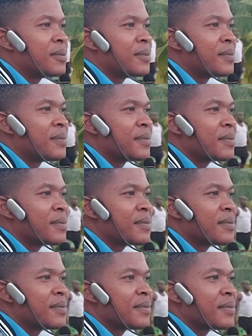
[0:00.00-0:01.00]

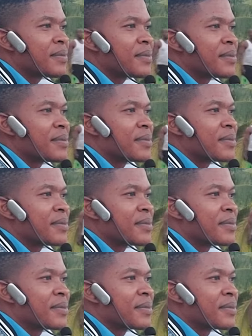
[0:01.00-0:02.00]

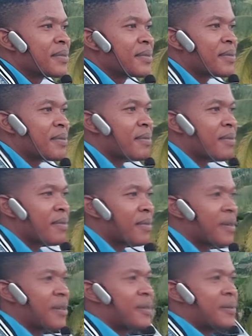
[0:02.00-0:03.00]

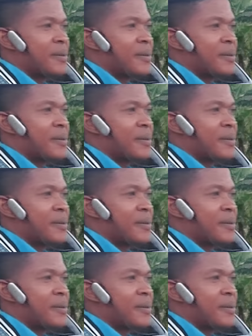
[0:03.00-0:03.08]
Nobody speaks.